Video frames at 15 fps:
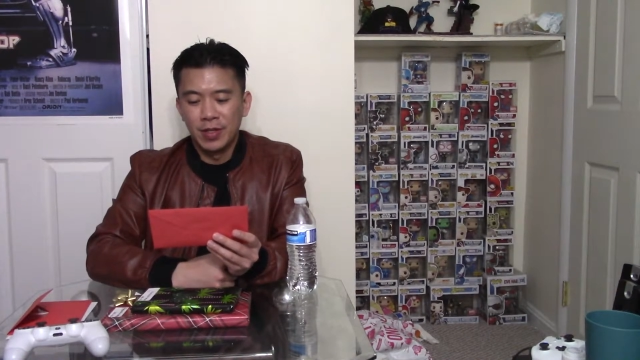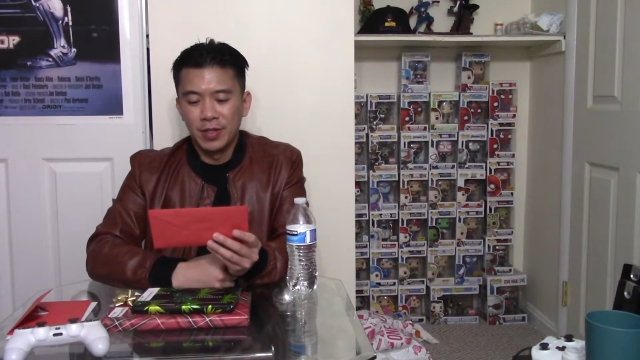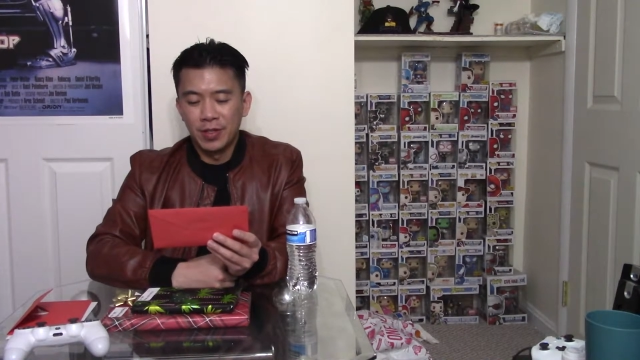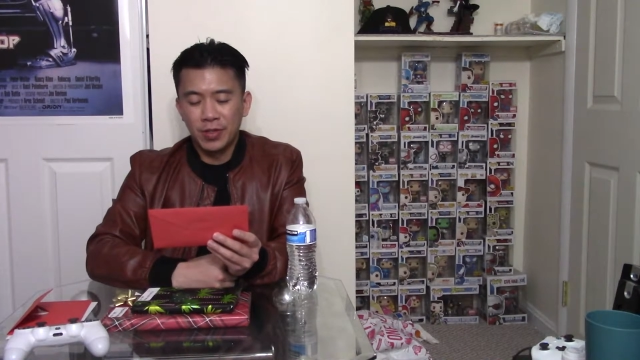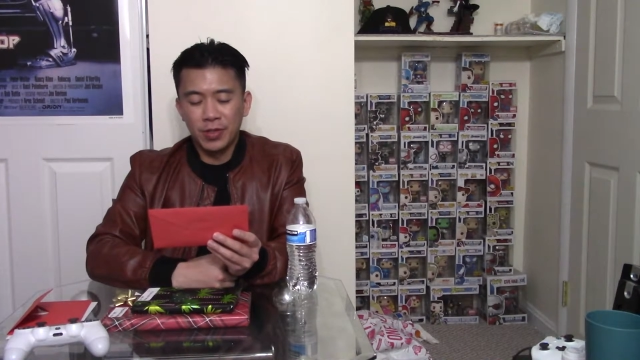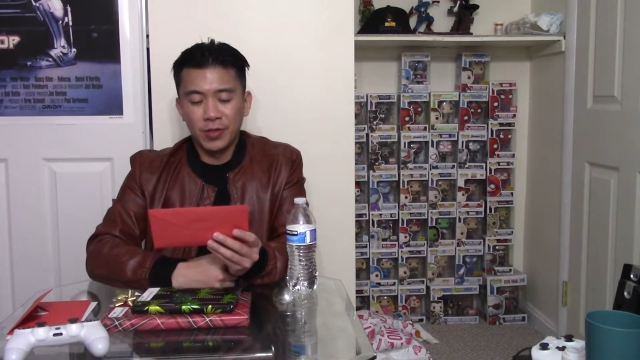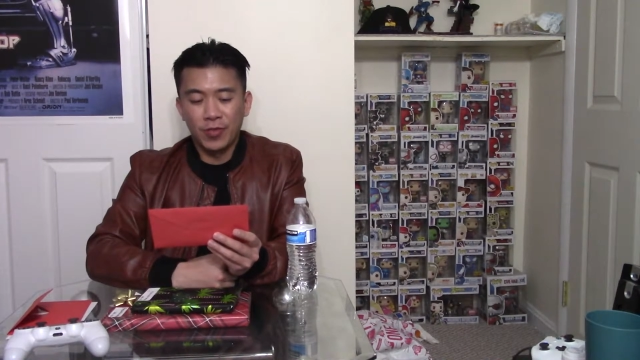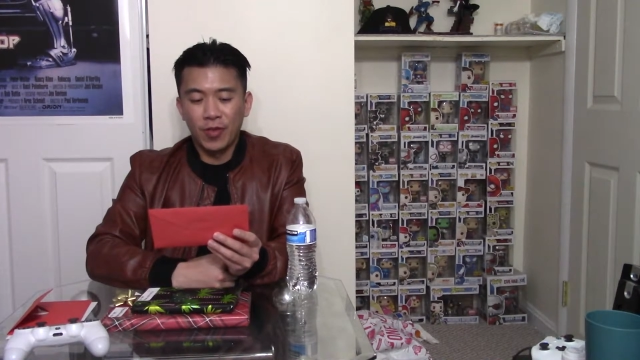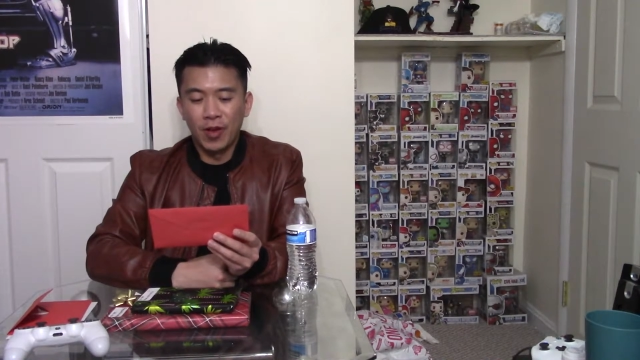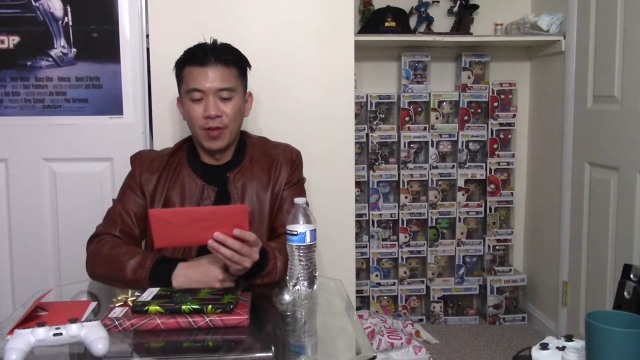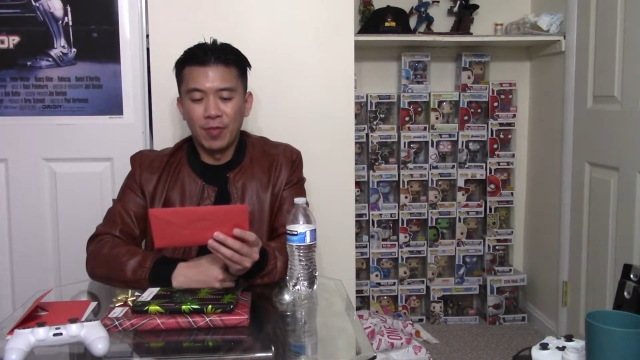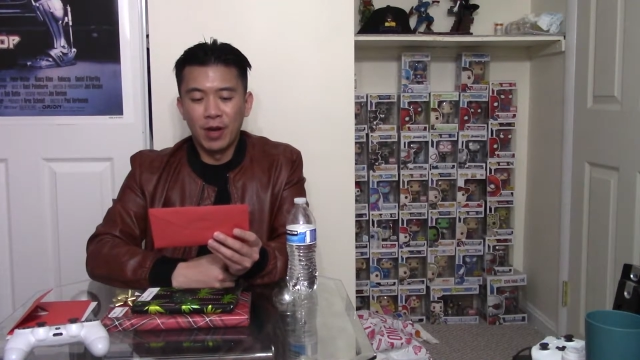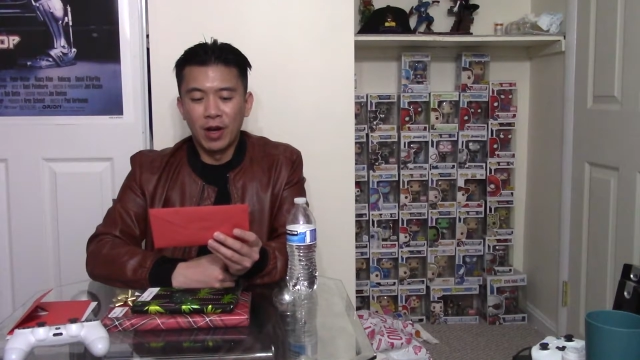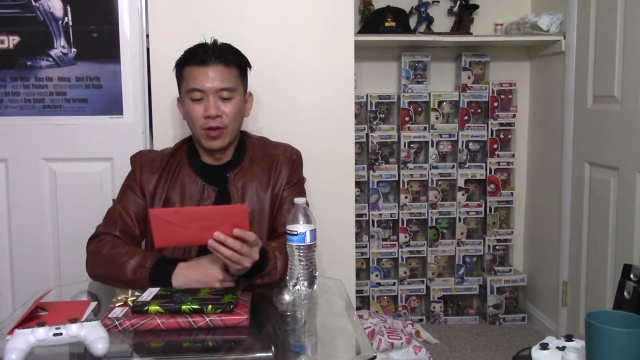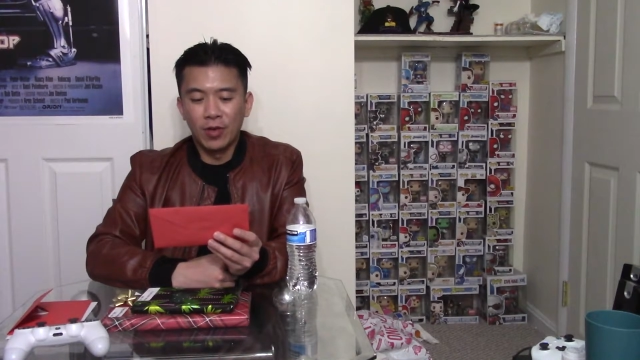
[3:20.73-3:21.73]
this is
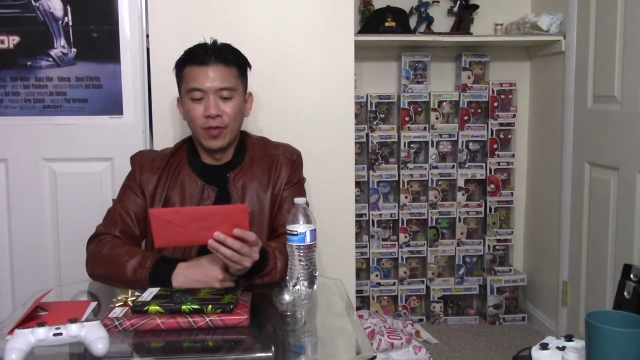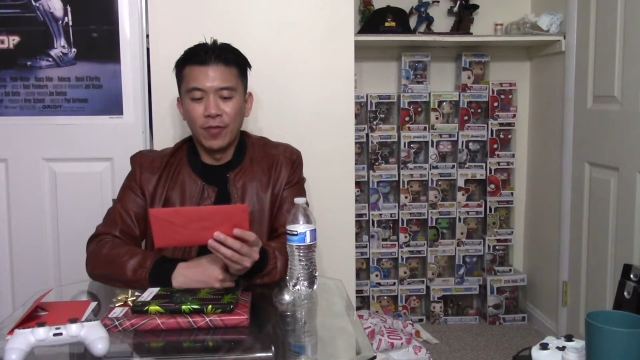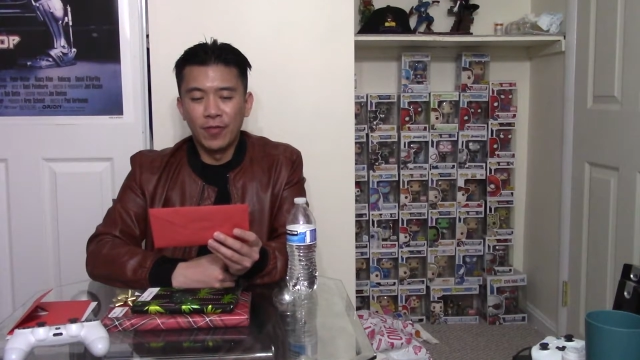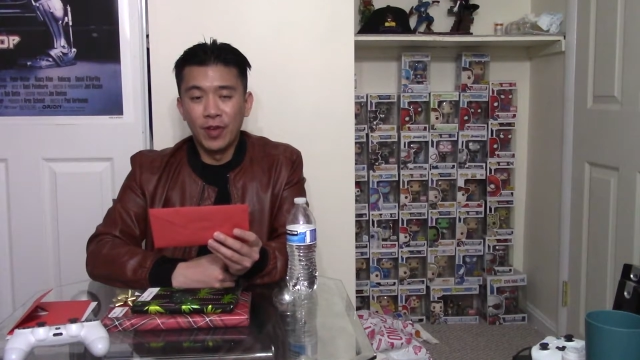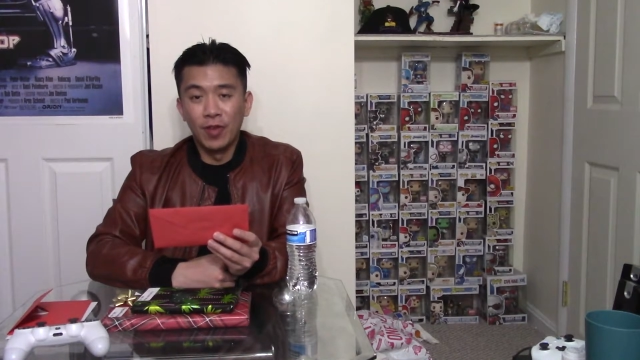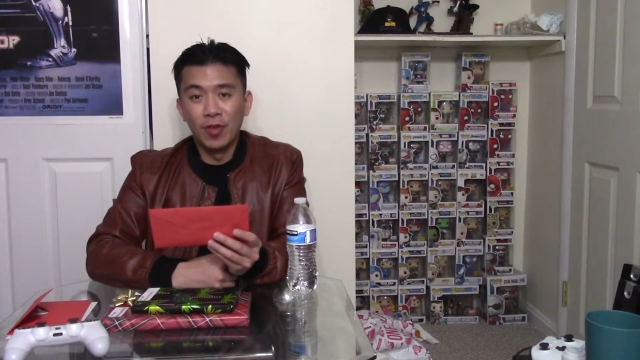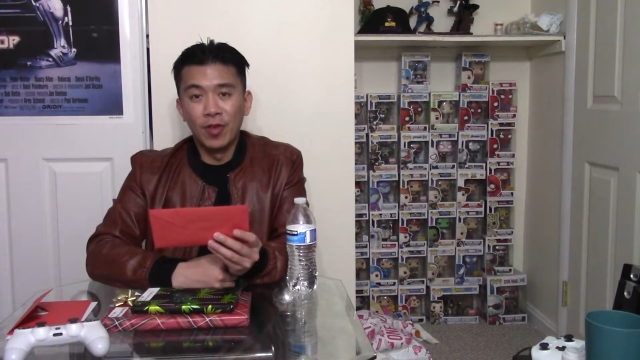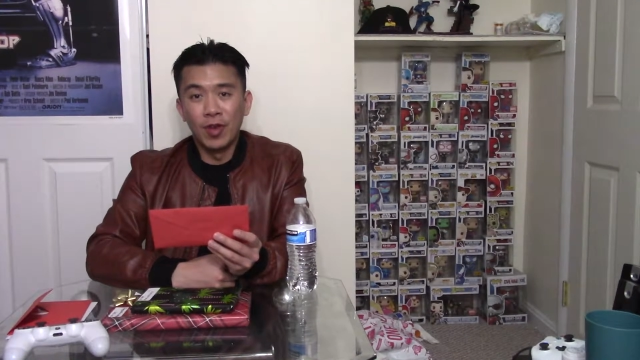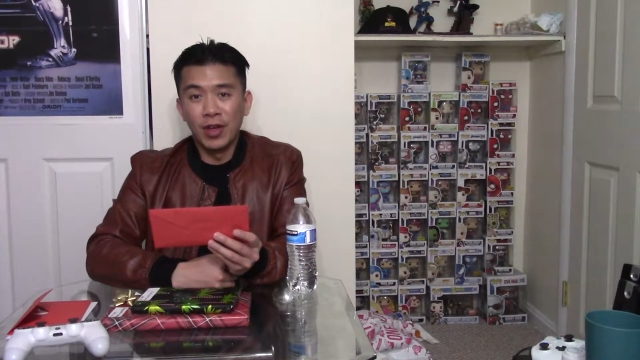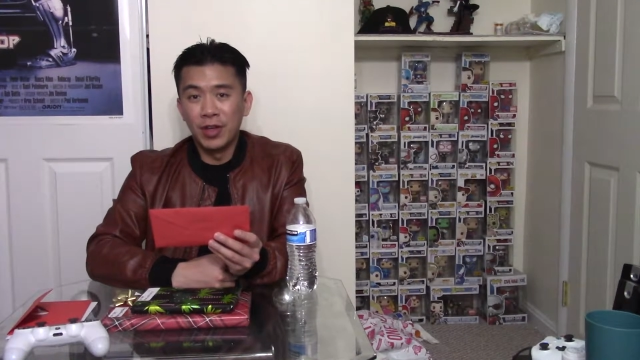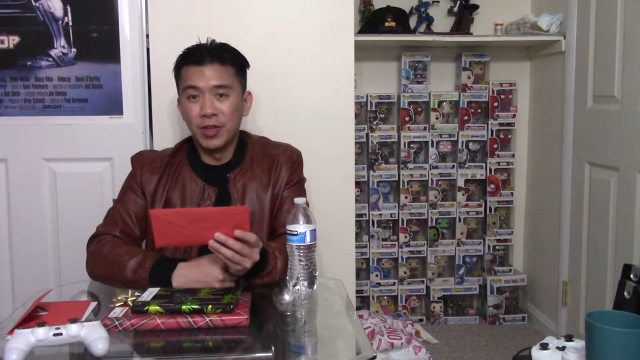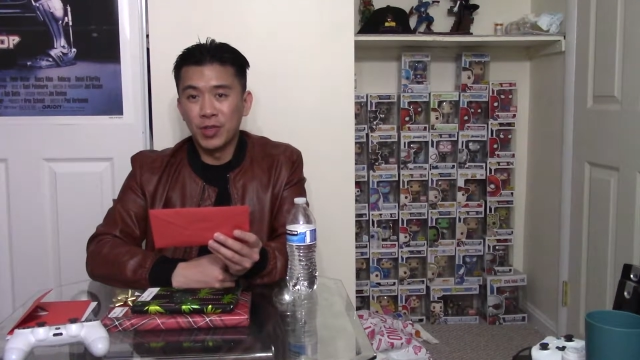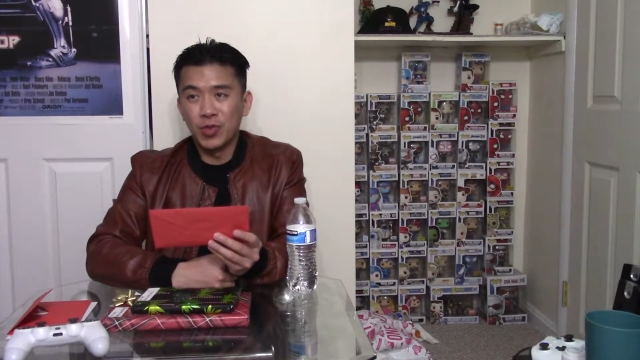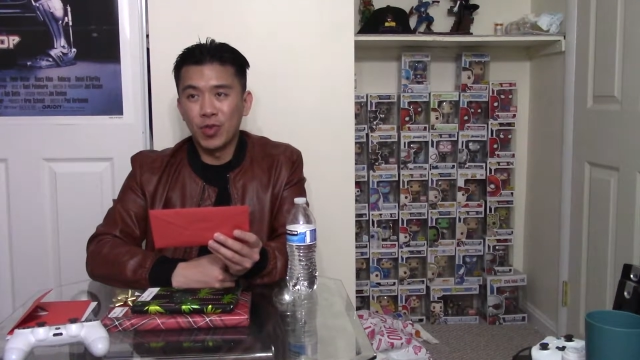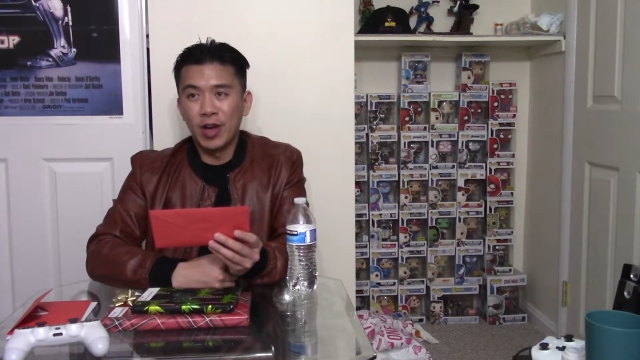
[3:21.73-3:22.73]
from Uncle Phil and
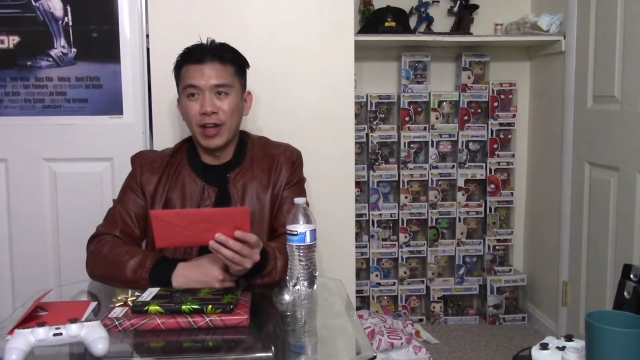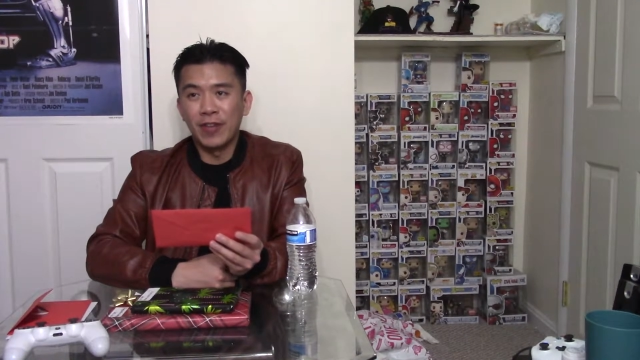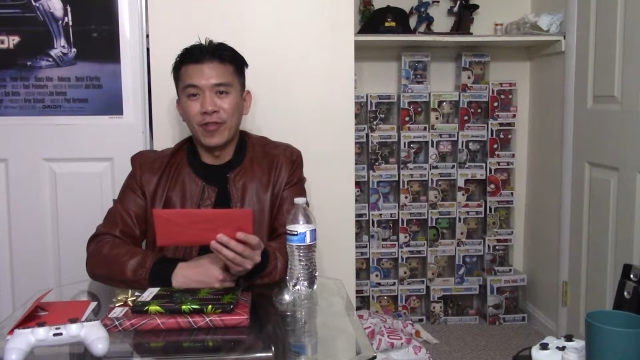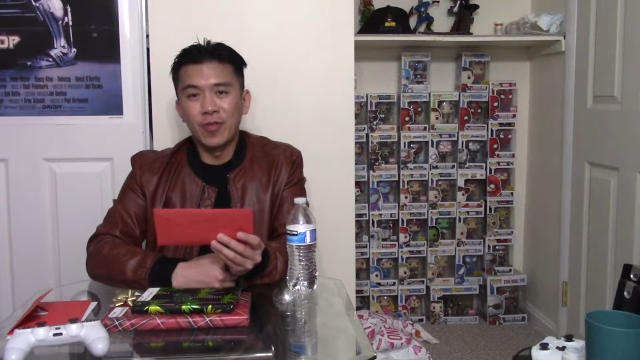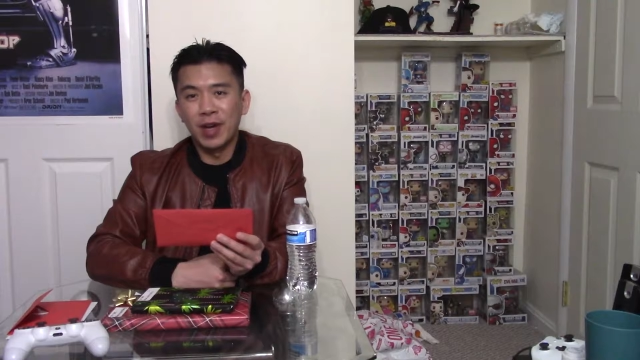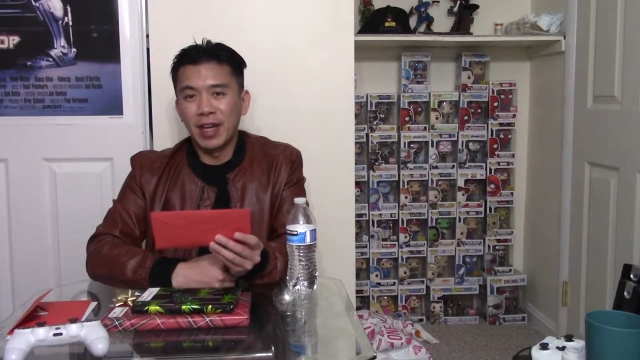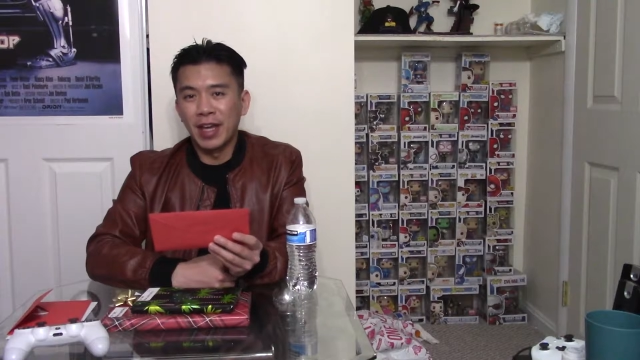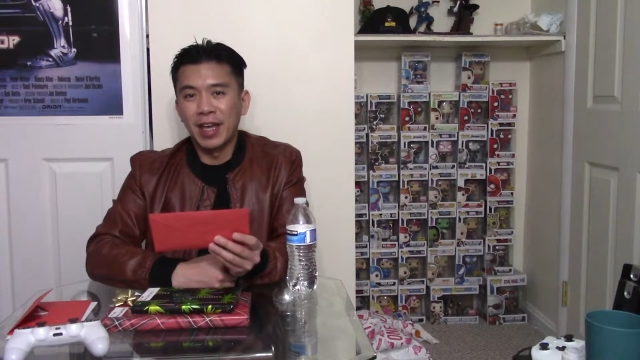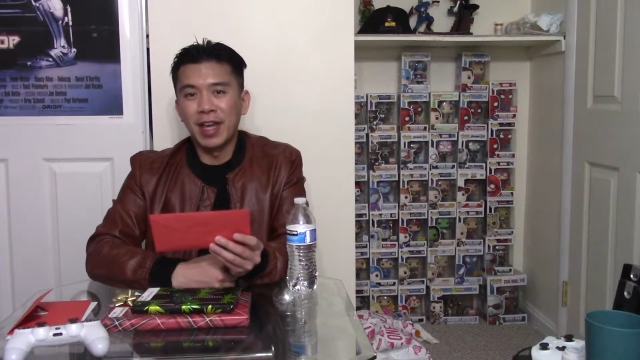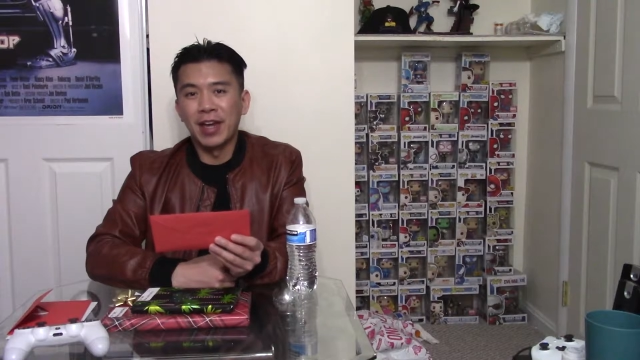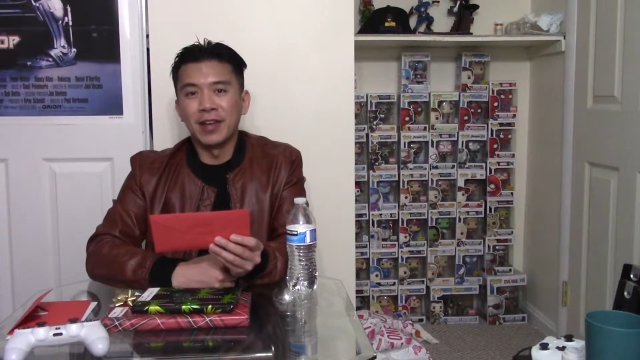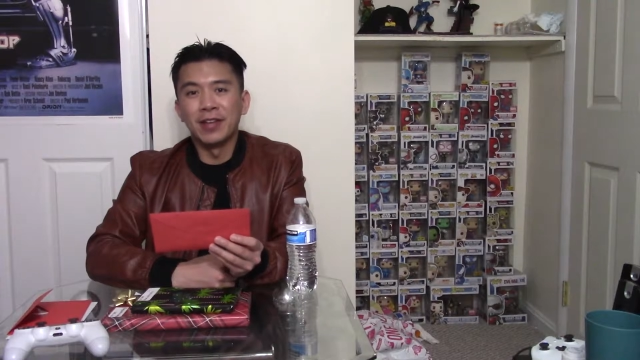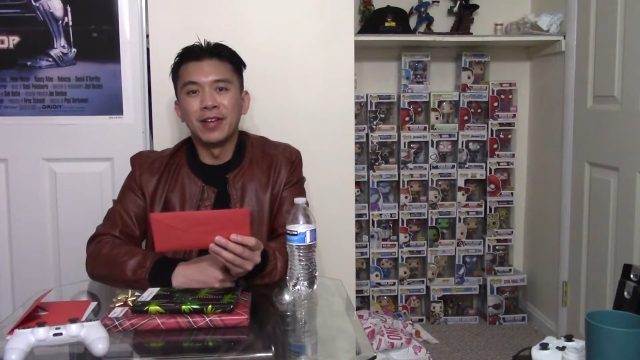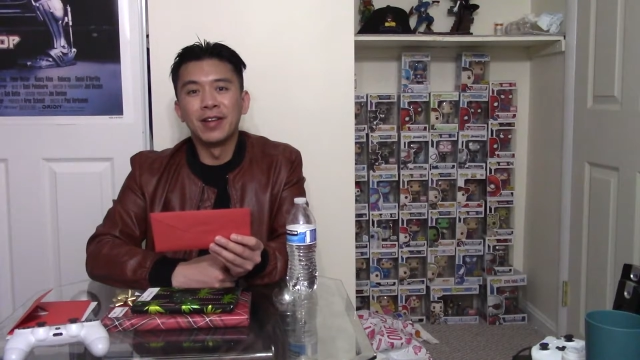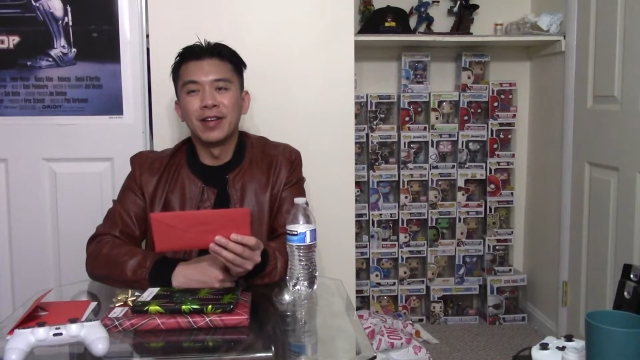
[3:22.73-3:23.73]
his wife, my
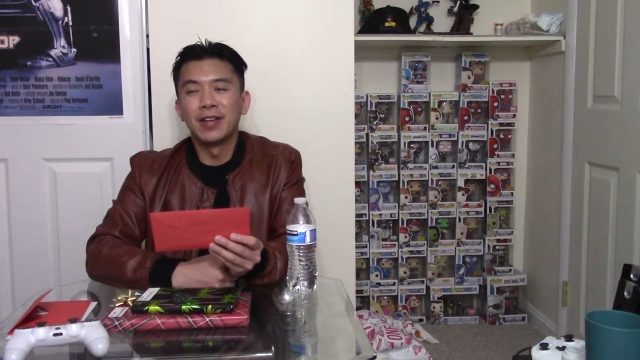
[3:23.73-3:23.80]
aunt.